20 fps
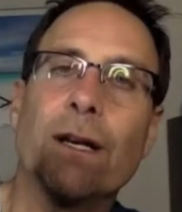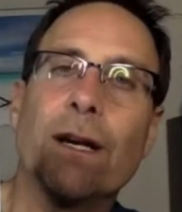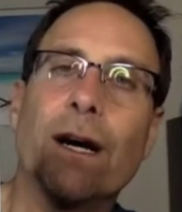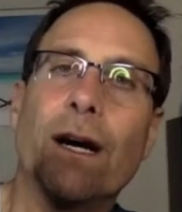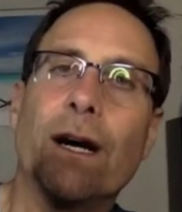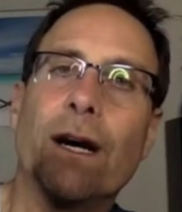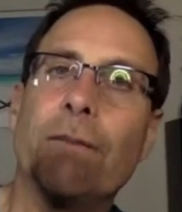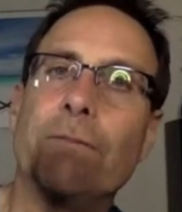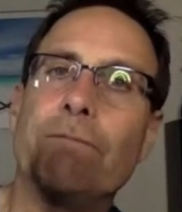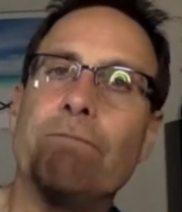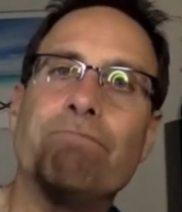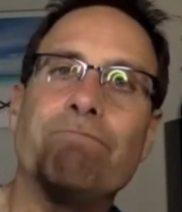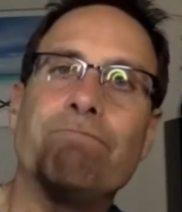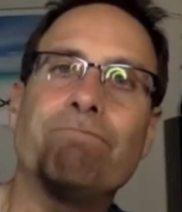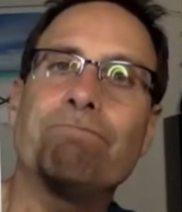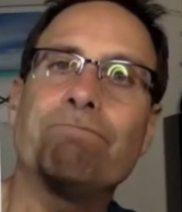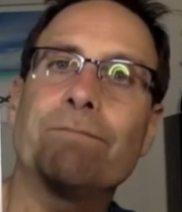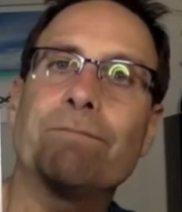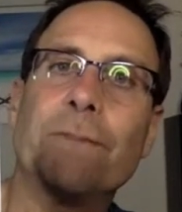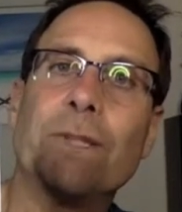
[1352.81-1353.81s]

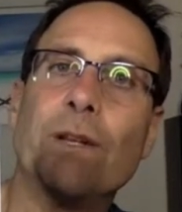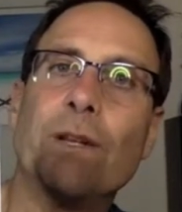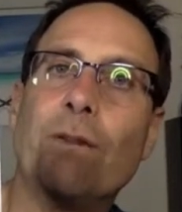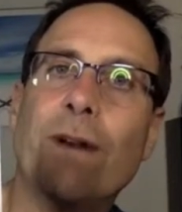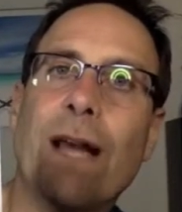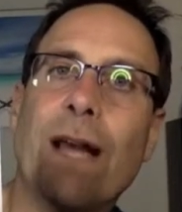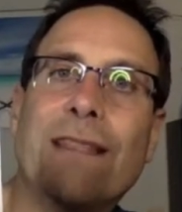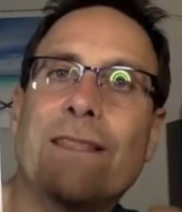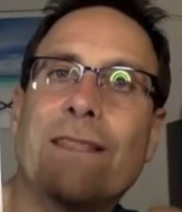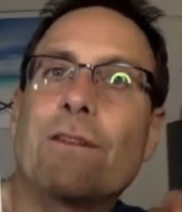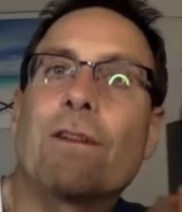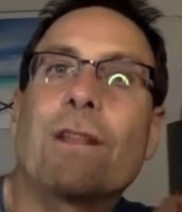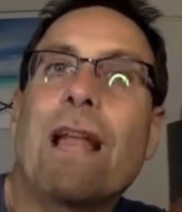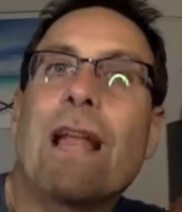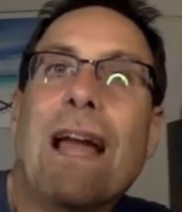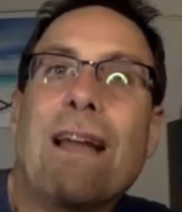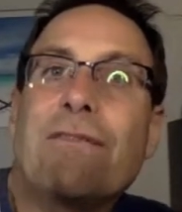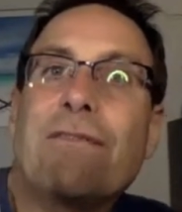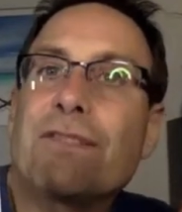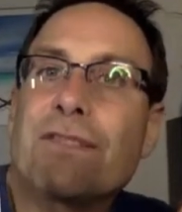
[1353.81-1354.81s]
had their
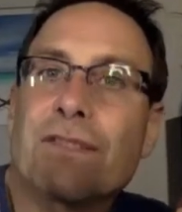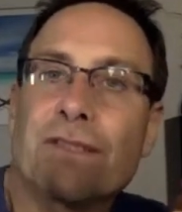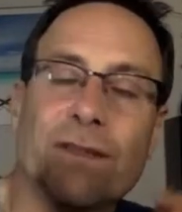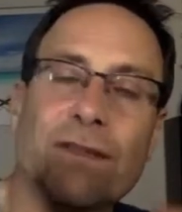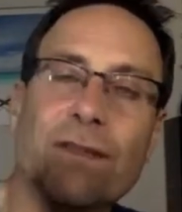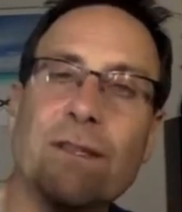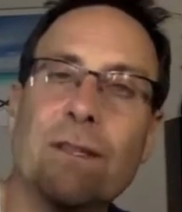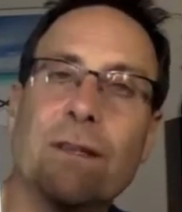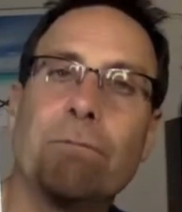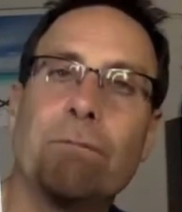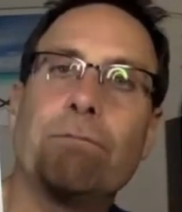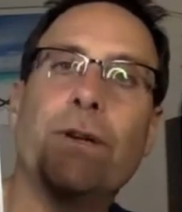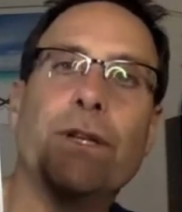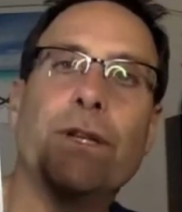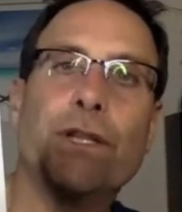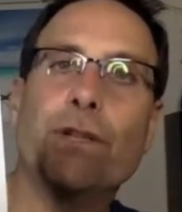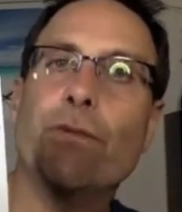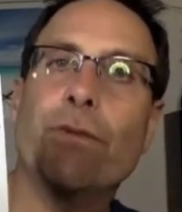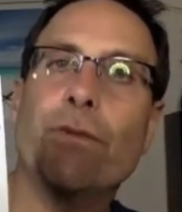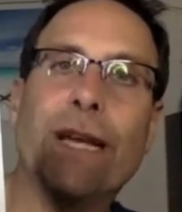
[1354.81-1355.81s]
lives put
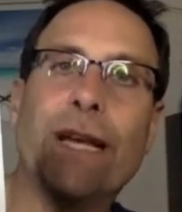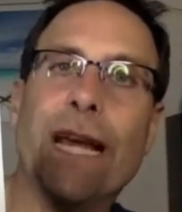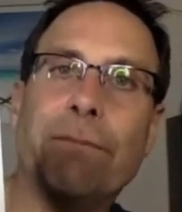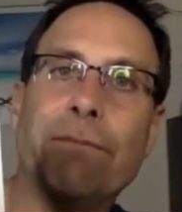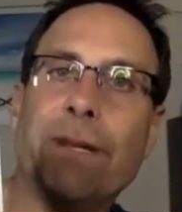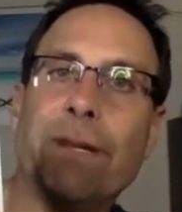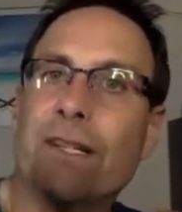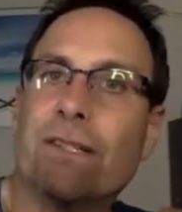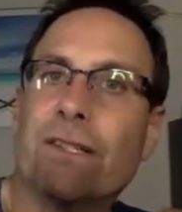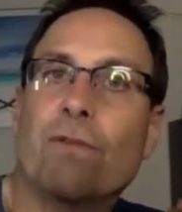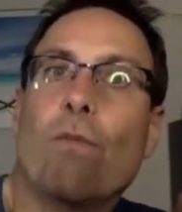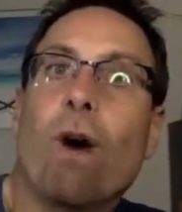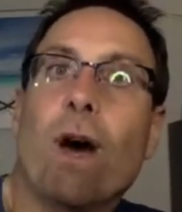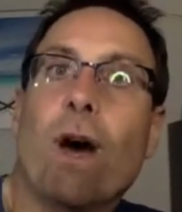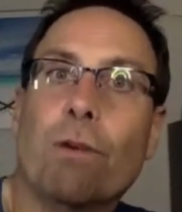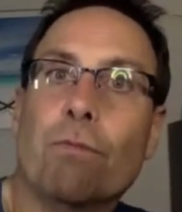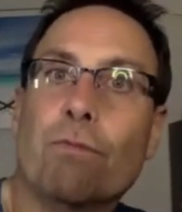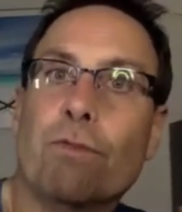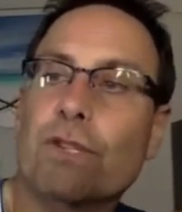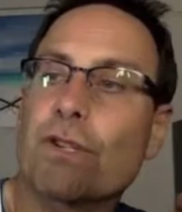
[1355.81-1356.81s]
to an end because the
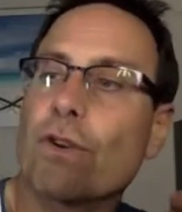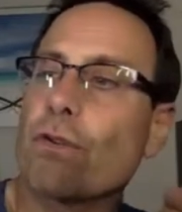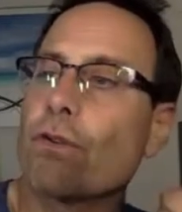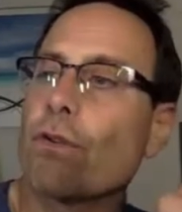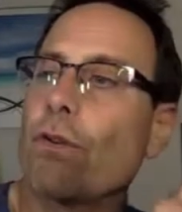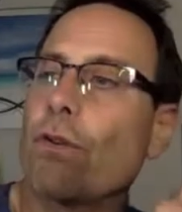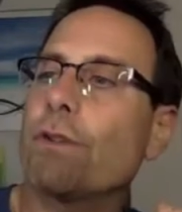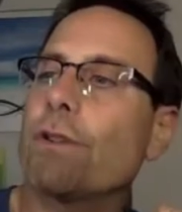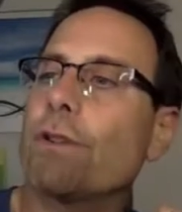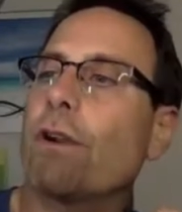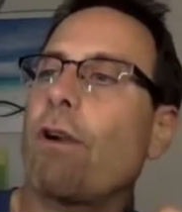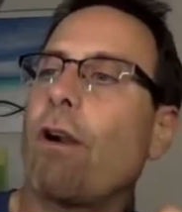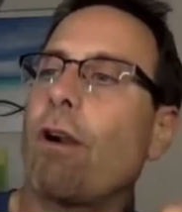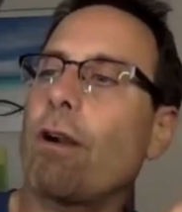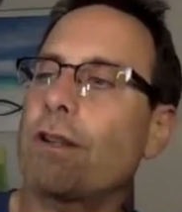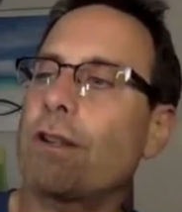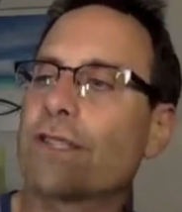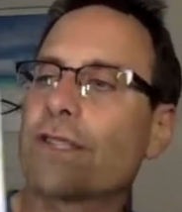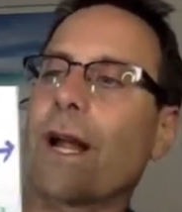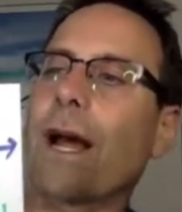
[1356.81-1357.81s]
water was so cold, their
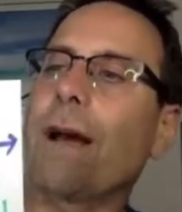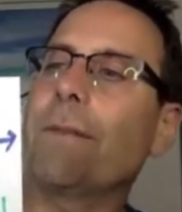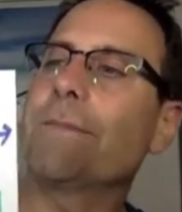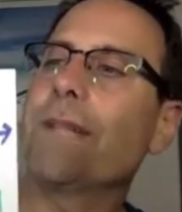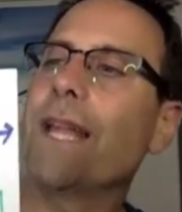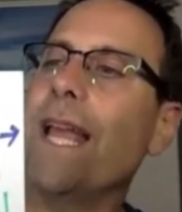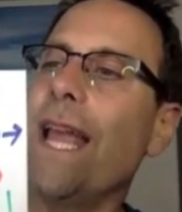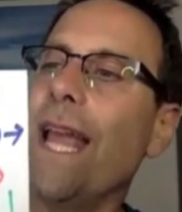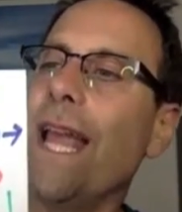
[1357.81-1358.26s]
heart stopped.